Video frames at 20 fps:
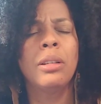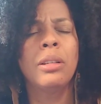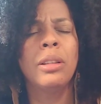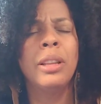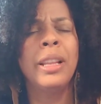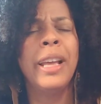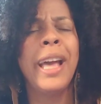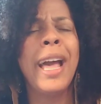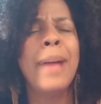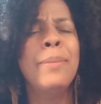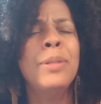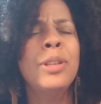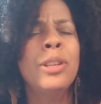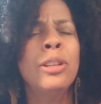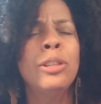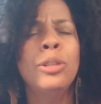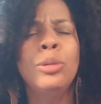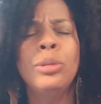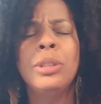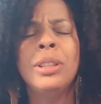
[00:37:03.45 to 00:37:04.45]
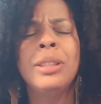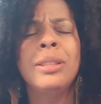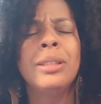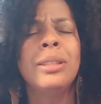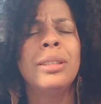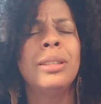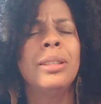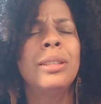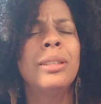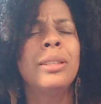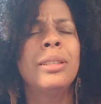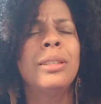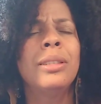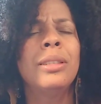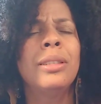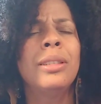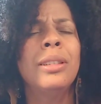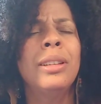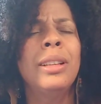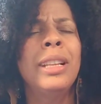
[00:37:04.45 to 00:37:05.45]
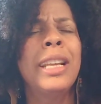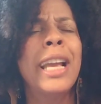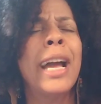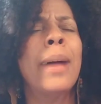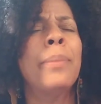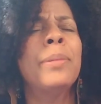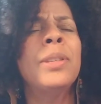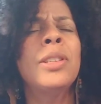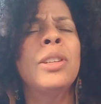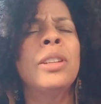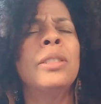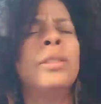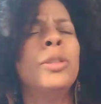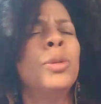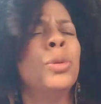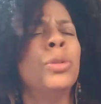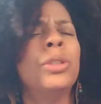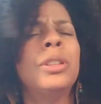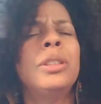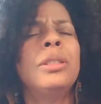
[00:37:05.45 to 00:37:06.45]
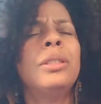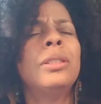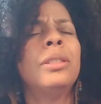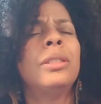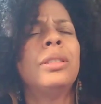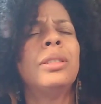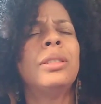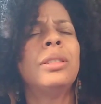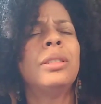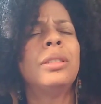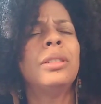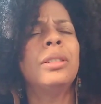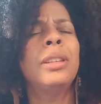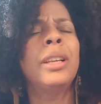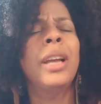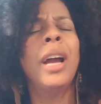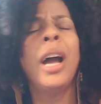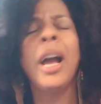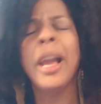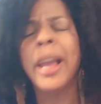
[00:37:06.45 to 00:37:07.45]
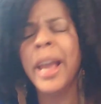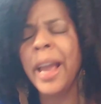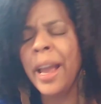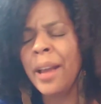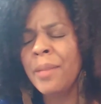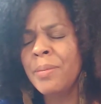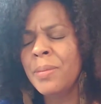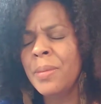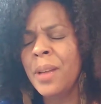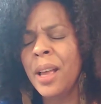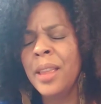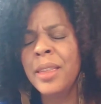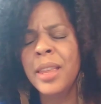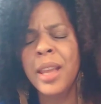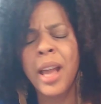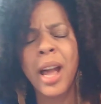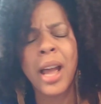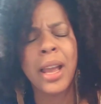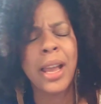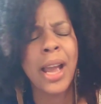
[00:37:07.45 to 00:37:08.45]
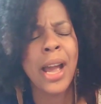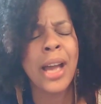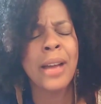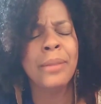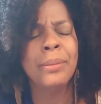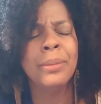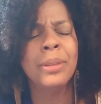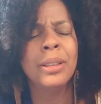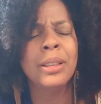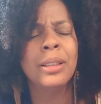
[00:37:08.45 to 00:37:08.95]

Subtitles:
the absolute and the absolute, the I am and the I am.